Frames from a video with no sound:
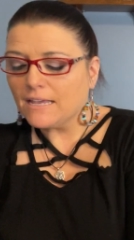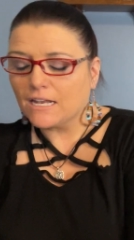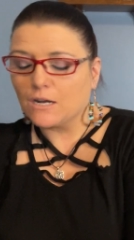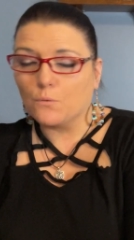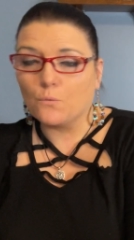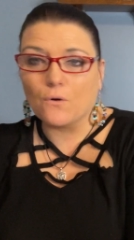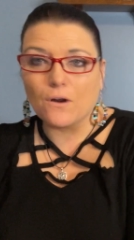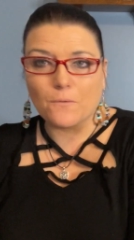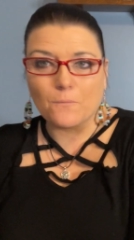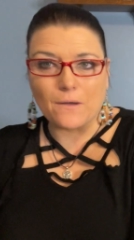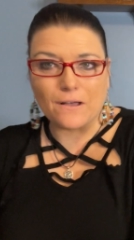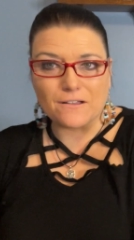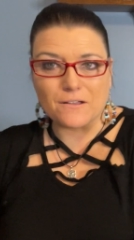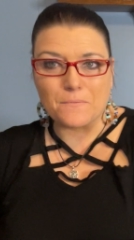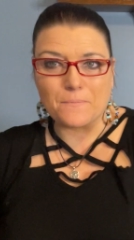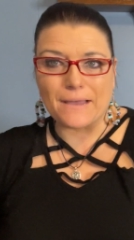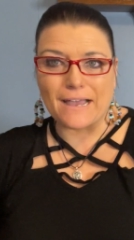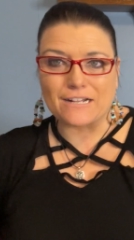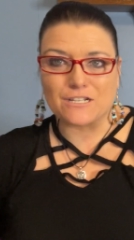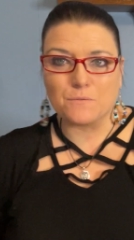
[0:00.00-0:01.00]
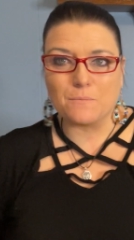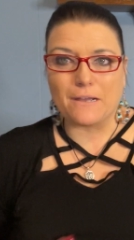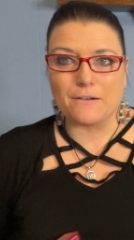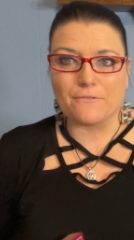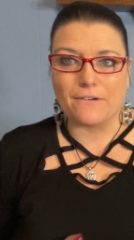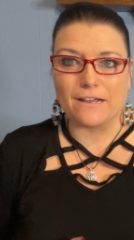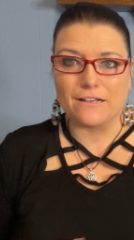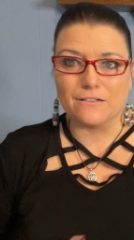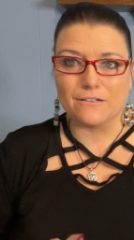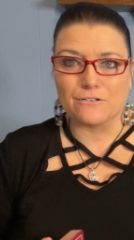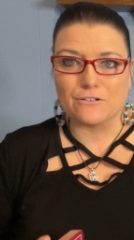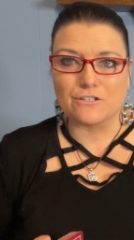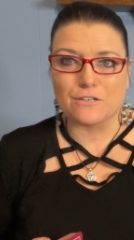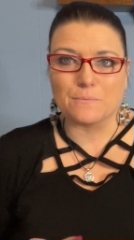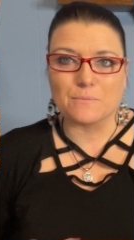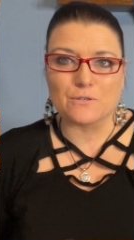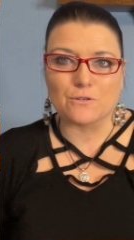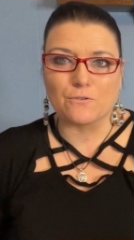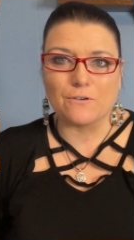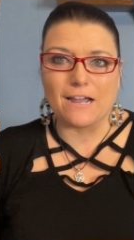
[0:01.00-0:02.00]
And a warm welcome back to my regular
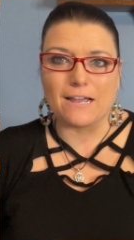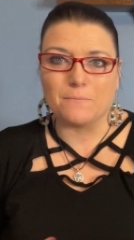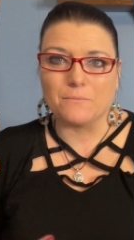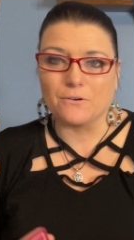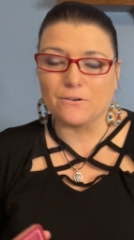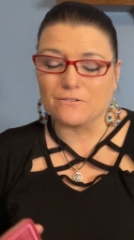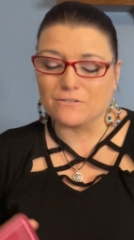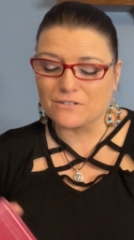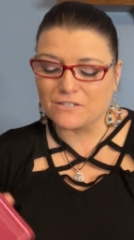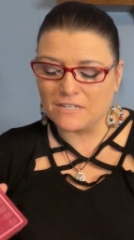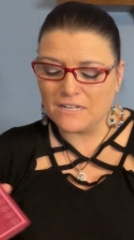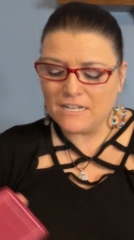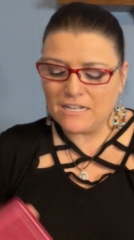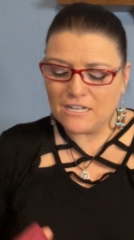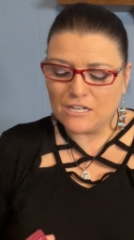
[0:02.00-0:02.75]
subscribers.